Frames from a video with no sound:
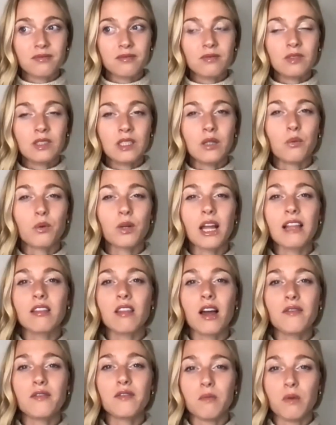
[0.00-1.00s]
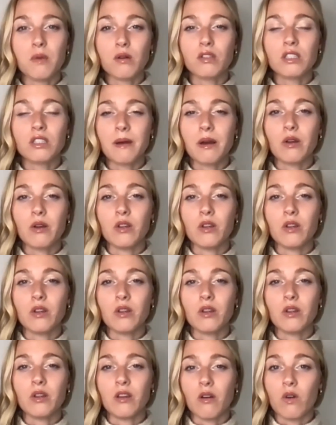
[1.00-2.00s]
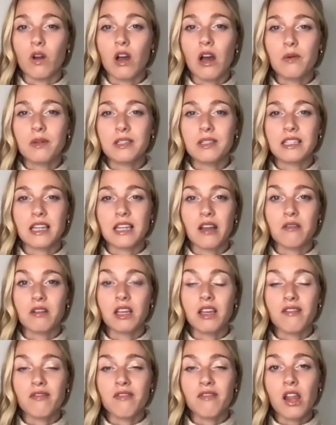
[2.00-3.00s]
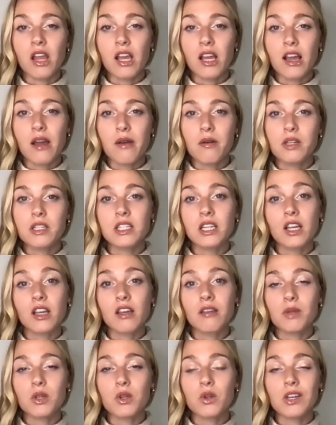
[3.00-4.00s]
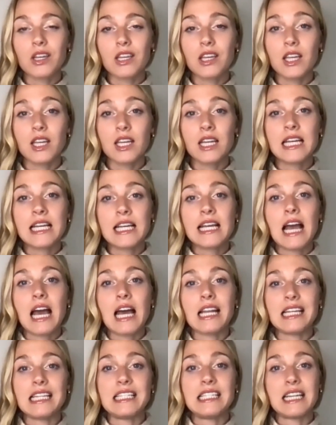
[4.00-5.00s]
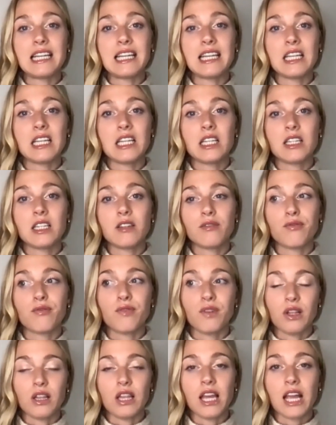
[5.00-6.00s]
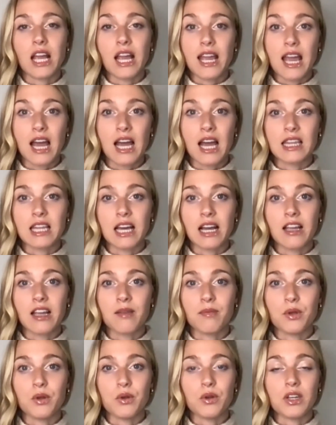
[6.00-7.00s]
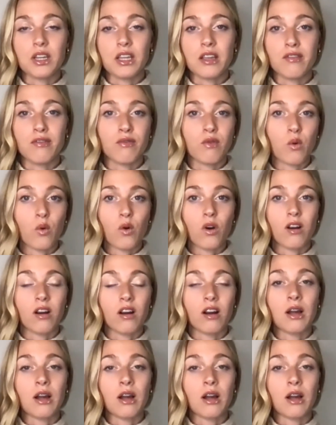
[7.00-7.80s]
what I loved most about yoga was that I really felt like I was in a community and I didn't feel like I had that community for